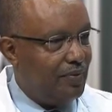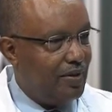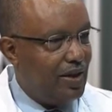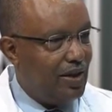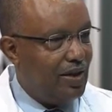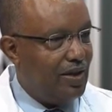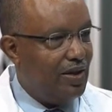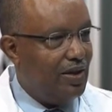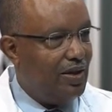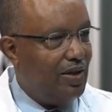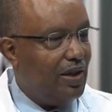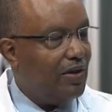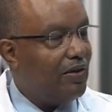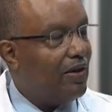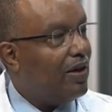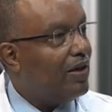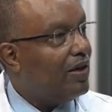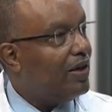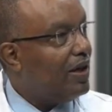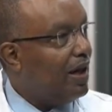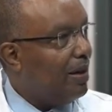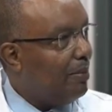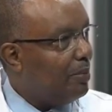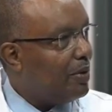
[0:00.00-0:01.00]
There are a
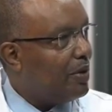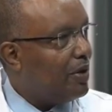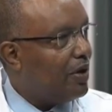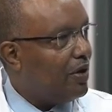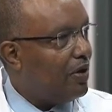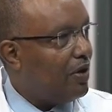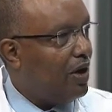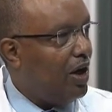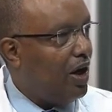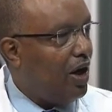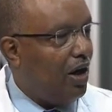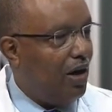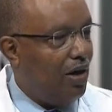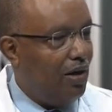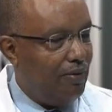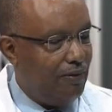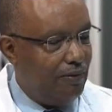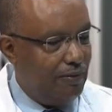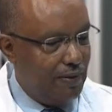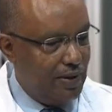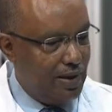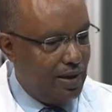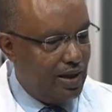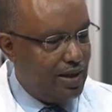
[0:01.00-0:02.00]
number of
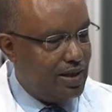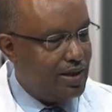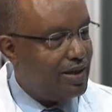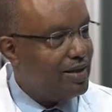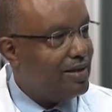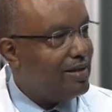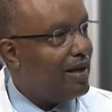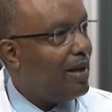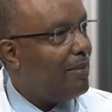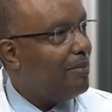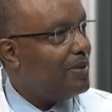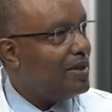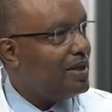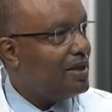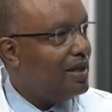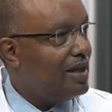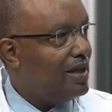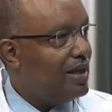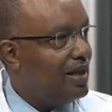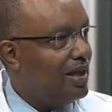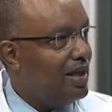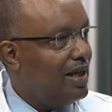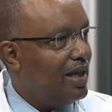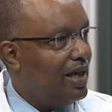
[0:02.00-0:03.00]
steps
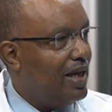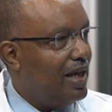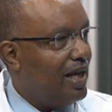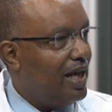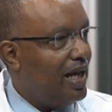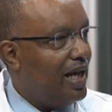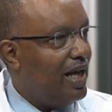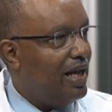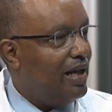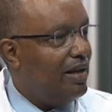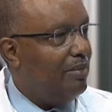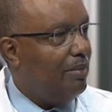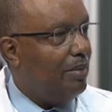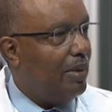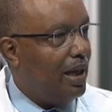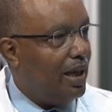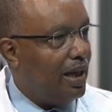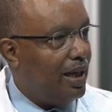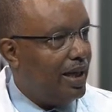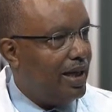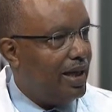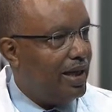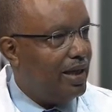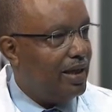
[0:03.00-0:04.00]
in
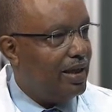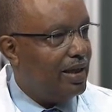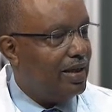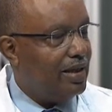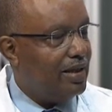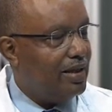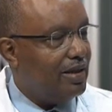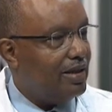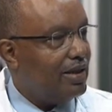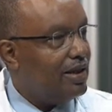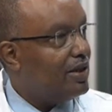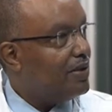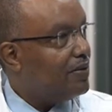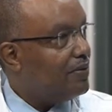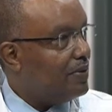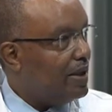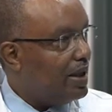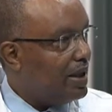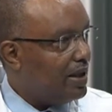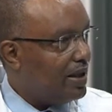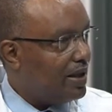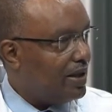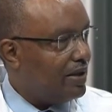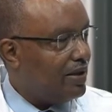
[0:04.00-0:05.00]
my
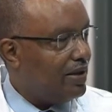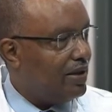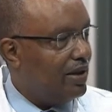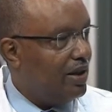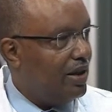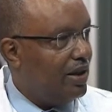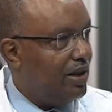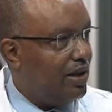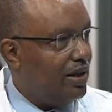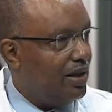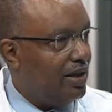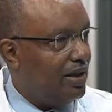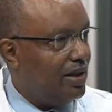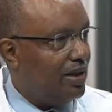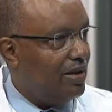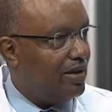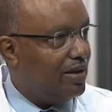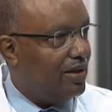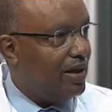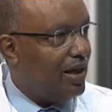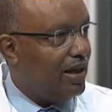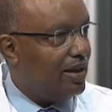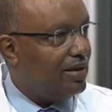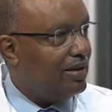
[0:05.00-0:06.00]
career
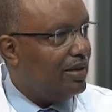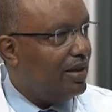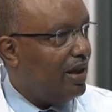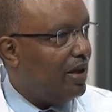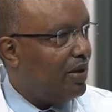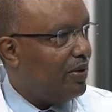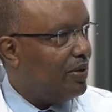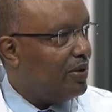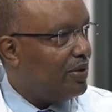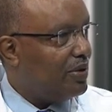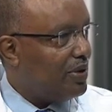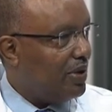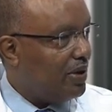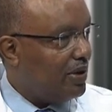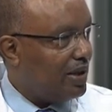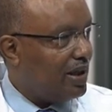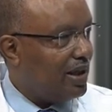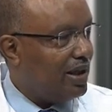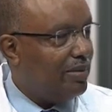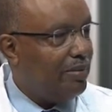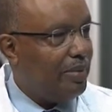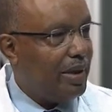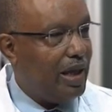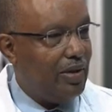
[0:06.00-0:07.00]
that now you're talking
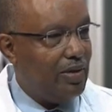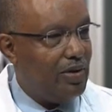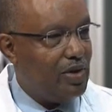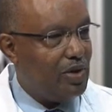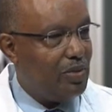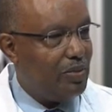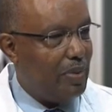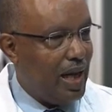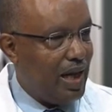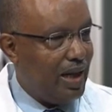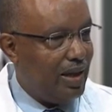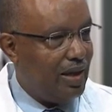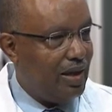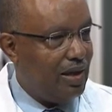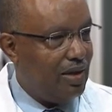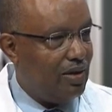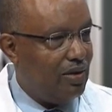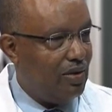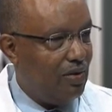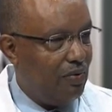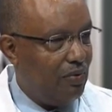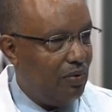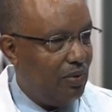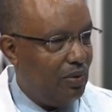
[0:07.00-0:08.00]
about spanning
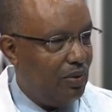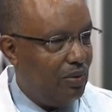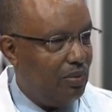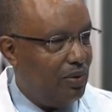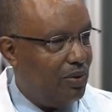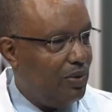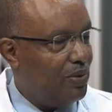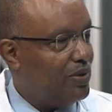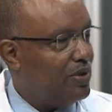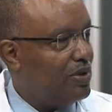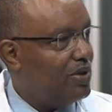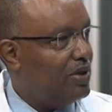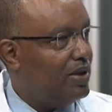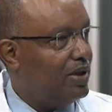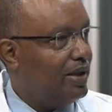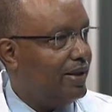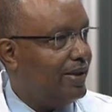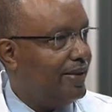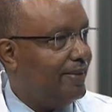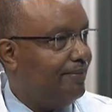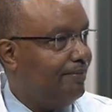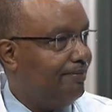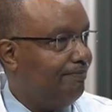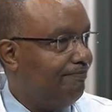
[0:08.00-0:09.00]
of almost
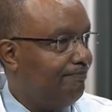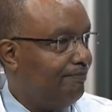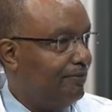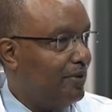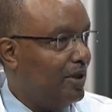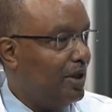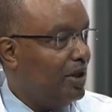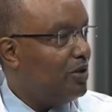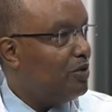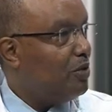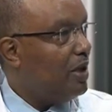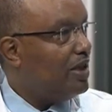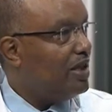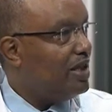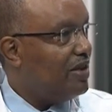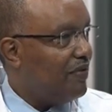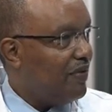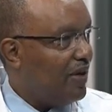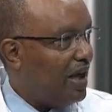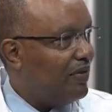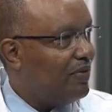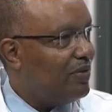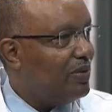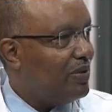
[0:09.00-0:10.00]

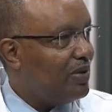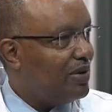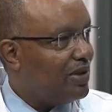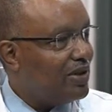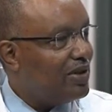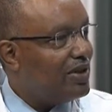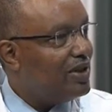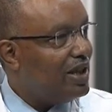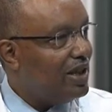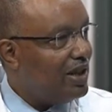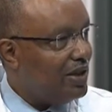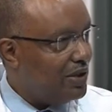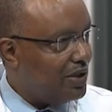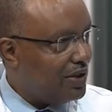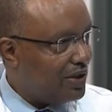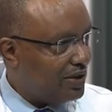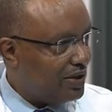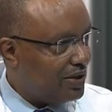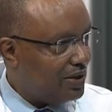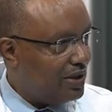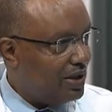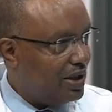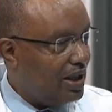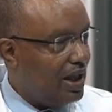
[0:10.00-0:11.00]
25 to 30
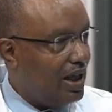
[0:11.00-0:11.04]
years.